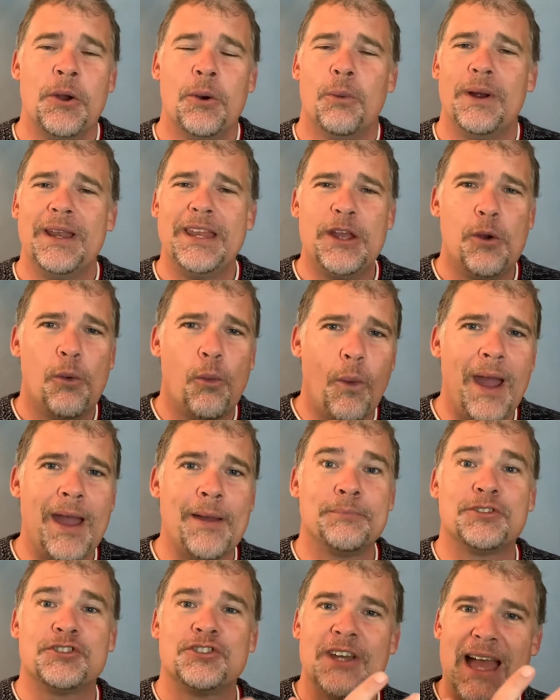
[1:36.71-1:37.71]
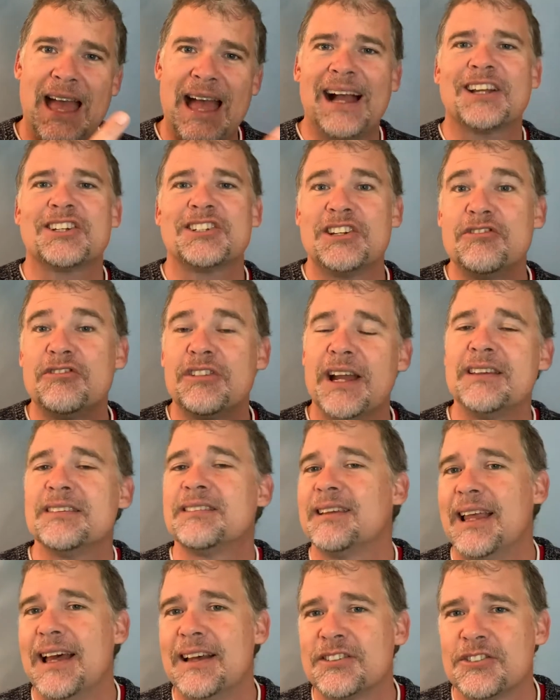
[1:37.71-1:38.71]
when he wept to actually raise
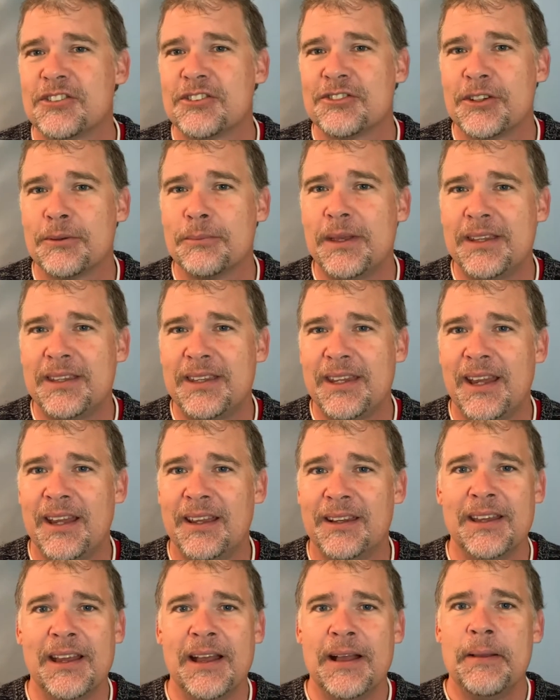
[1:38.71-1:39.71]
Lazarus from the dead.